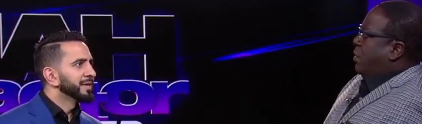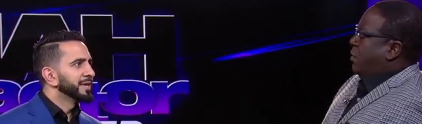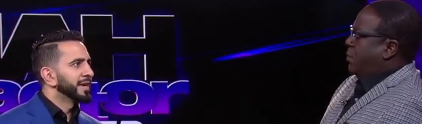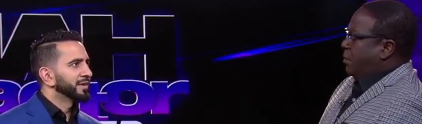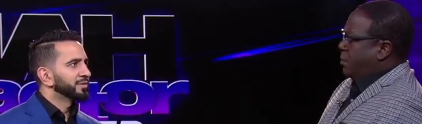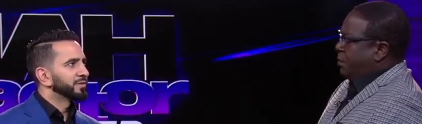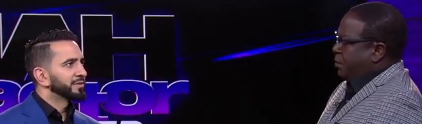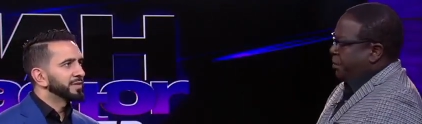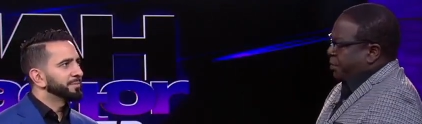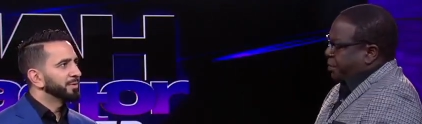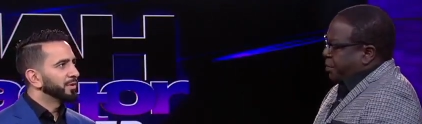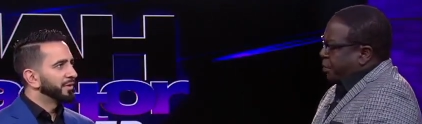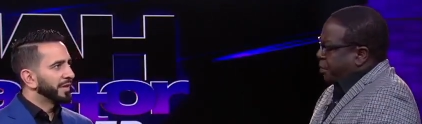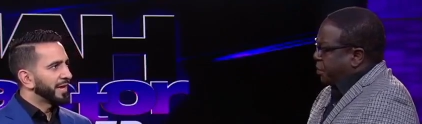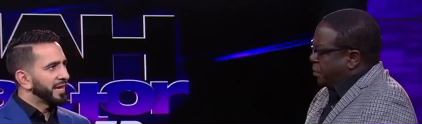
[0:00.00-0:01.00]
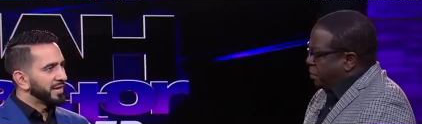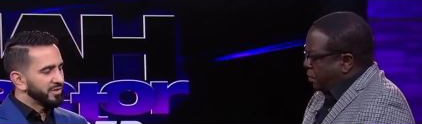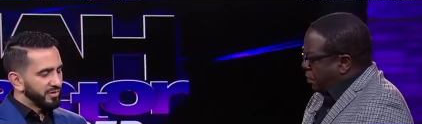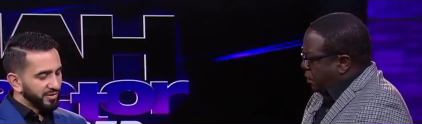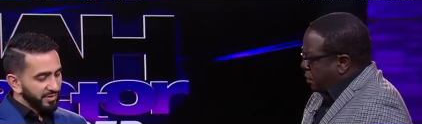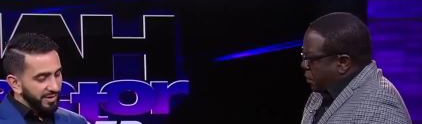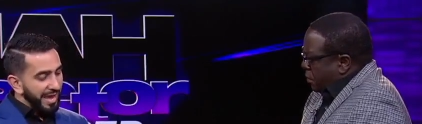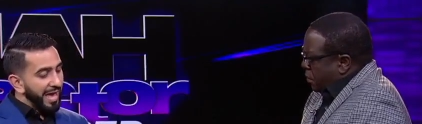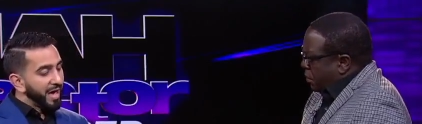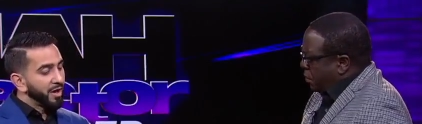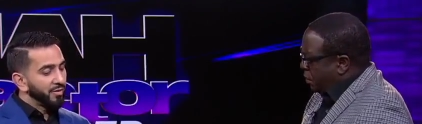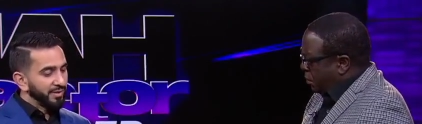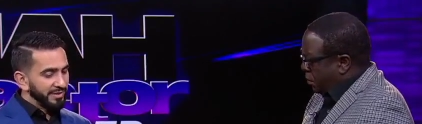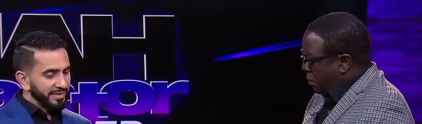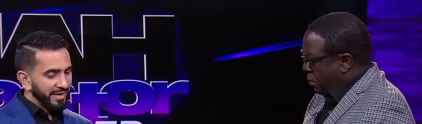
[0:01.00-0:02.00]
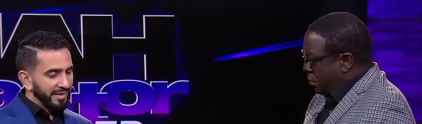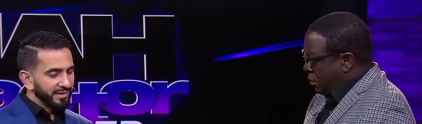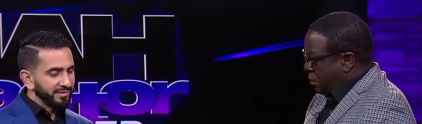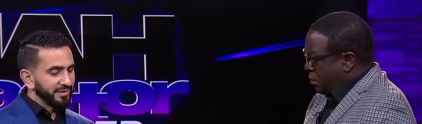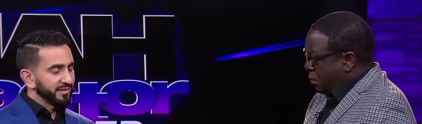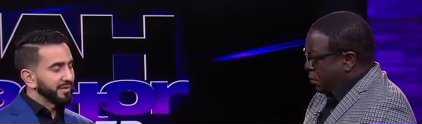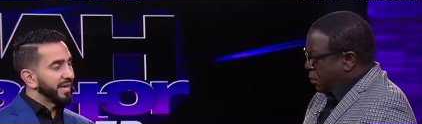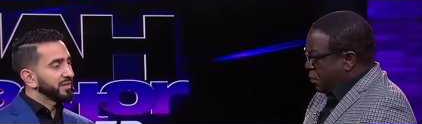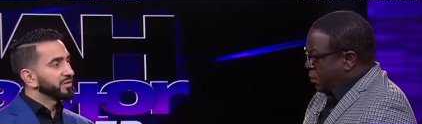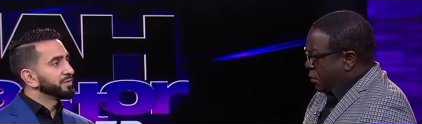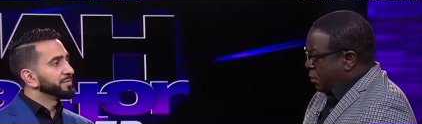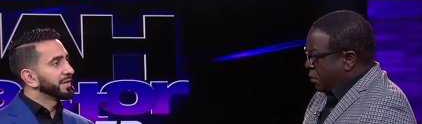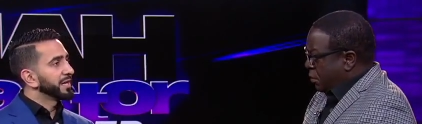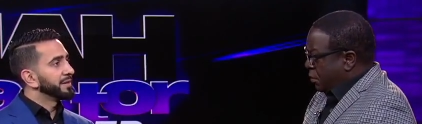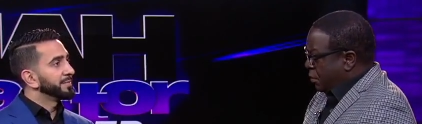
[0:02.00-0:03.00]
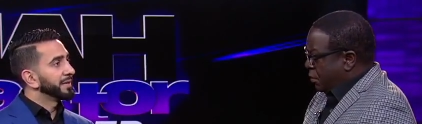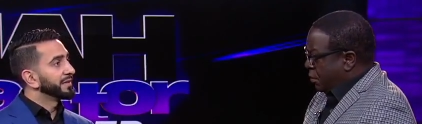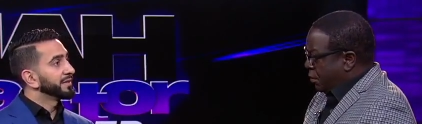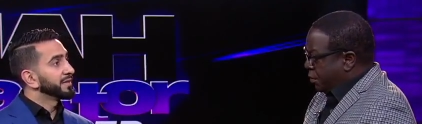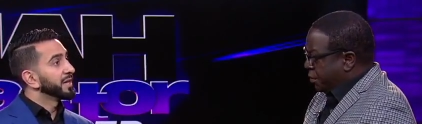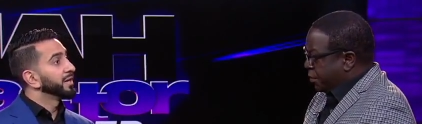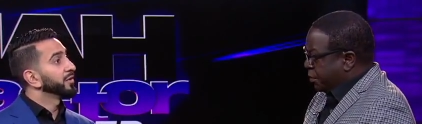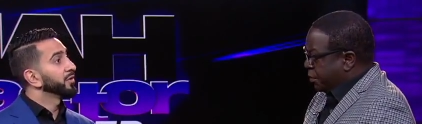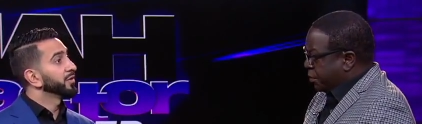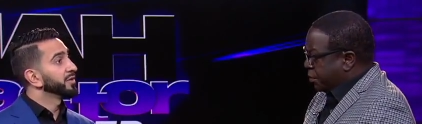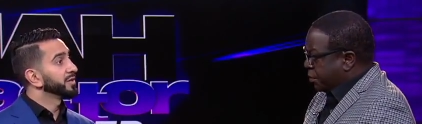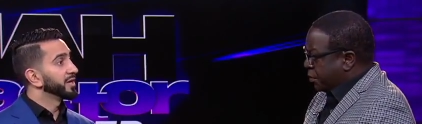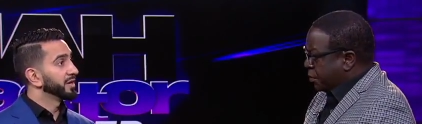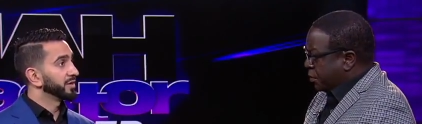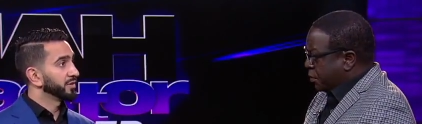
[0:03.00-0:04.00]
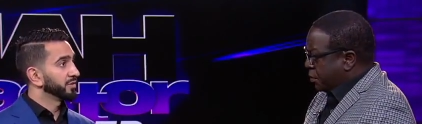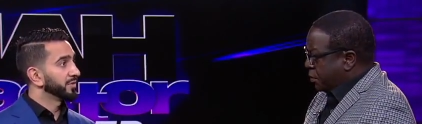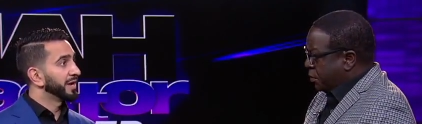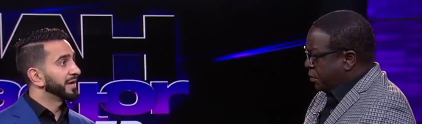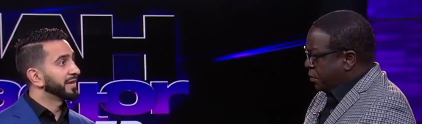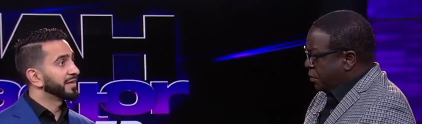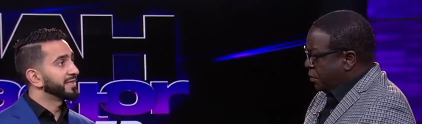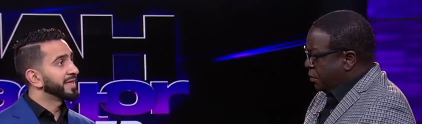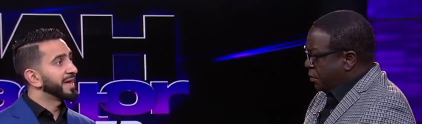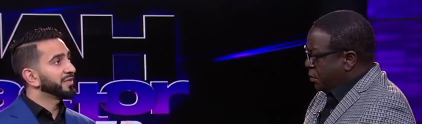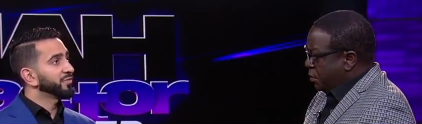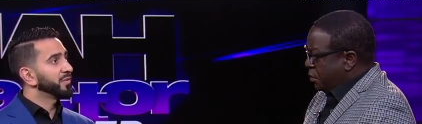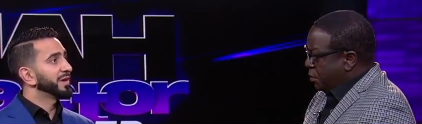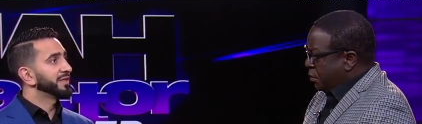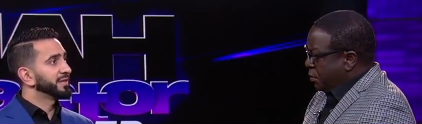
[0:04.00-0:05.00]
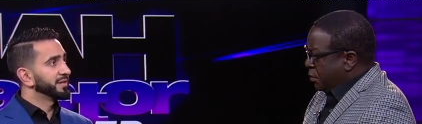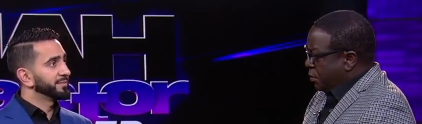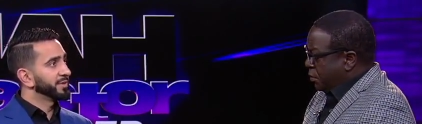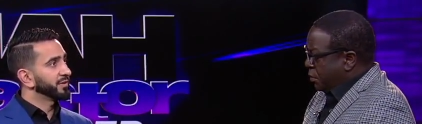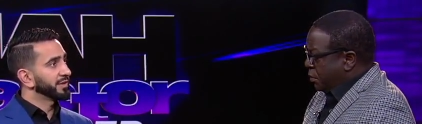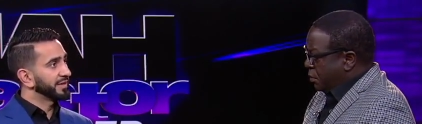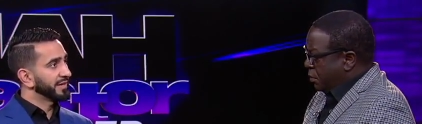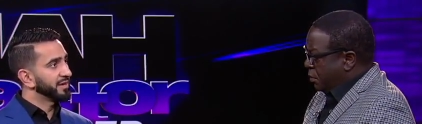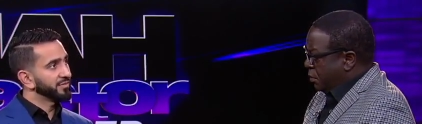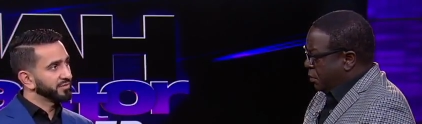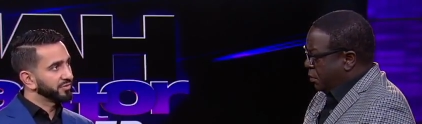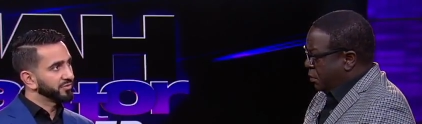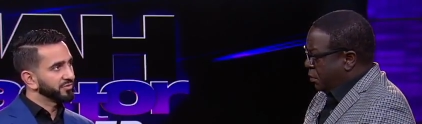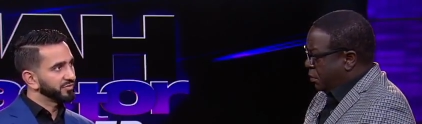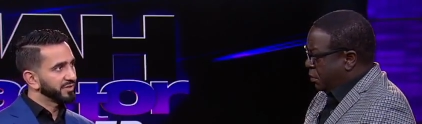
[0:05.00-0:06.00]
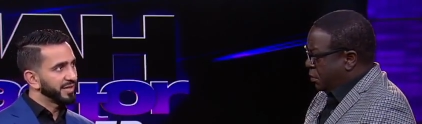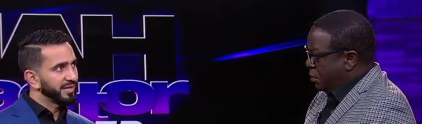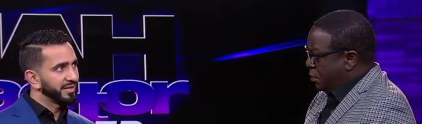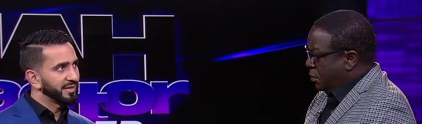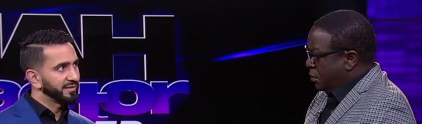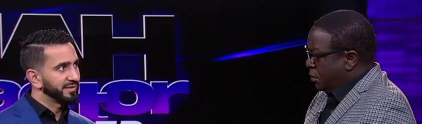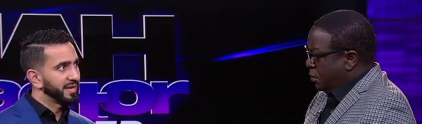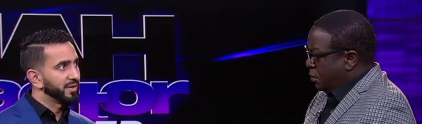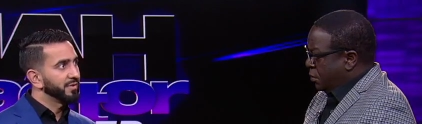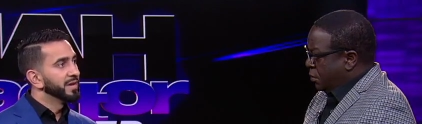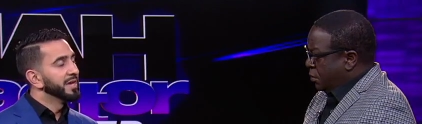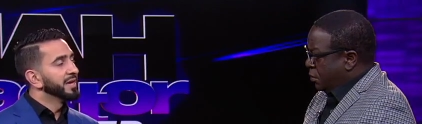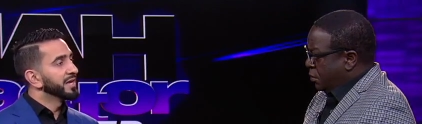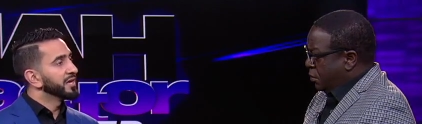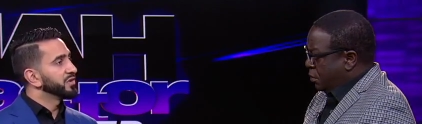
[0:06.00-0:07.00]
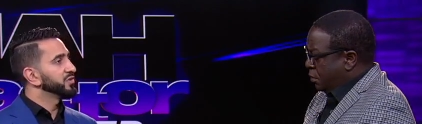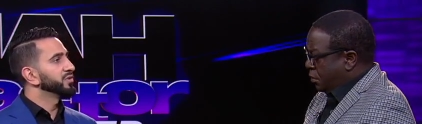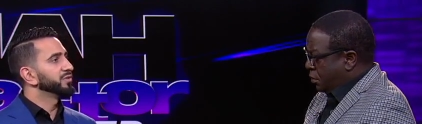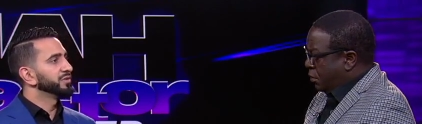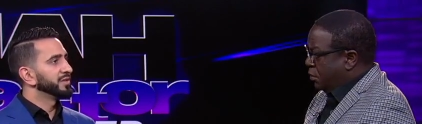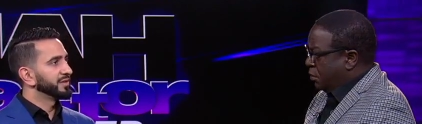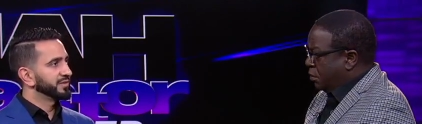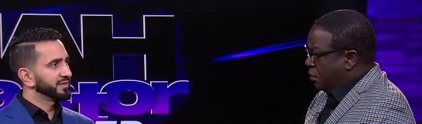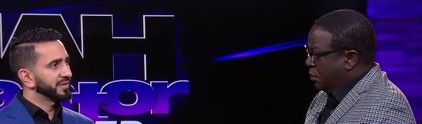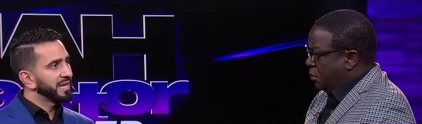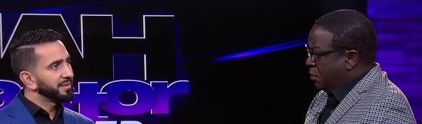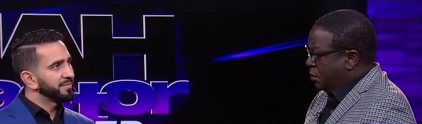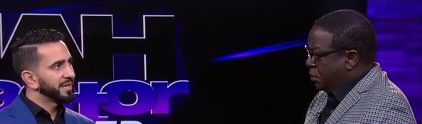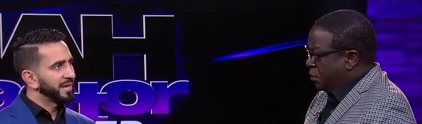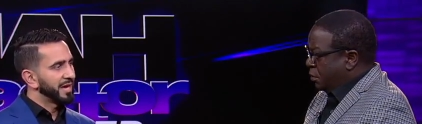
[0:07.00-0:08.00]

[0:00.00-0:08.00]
Speaker 1: Yeah, so typical age nowadays, it's actually becoming younger and younger, right? And that's why the American Cancer Society has now issued this statement